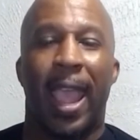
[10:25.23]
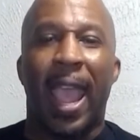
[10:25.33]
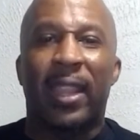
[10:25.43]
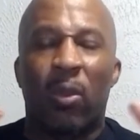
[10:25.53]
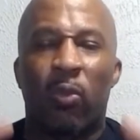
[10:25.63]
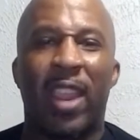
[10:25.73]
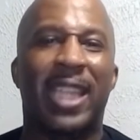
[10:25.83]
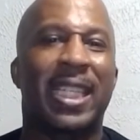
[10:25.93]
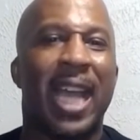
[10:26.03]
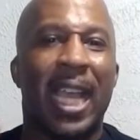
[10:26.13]
And the
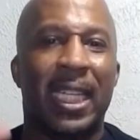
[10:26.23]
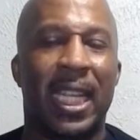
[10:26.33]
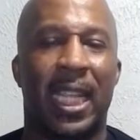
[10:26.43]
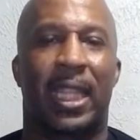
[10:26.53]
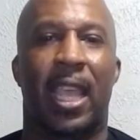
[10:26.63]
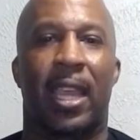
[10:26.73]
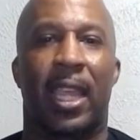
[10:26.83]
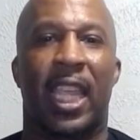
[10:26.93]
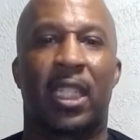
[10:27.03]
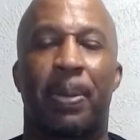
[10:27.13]
reason I did that
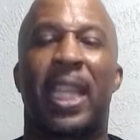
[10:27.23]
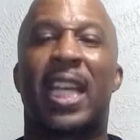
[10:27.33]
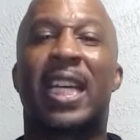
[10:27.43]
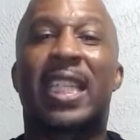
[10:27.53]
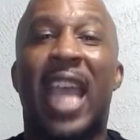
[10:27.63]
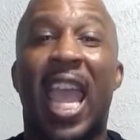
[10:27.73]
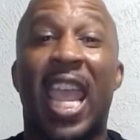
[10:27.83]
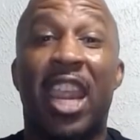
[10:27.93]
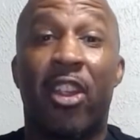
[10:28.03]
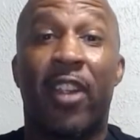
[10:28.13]
is because
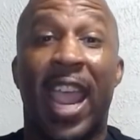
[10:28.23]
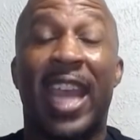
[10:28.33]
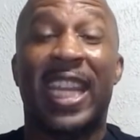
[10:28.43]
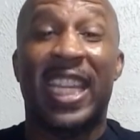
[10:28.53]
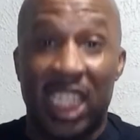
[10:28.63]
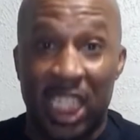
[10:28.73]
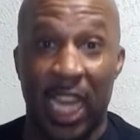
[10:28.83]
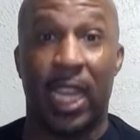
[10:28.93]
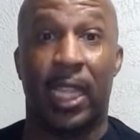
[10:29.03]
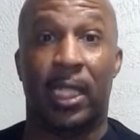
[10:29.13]
here at
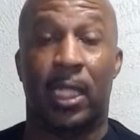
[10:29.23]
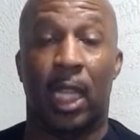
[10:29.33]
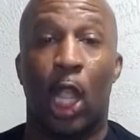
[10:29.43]
inGENEious,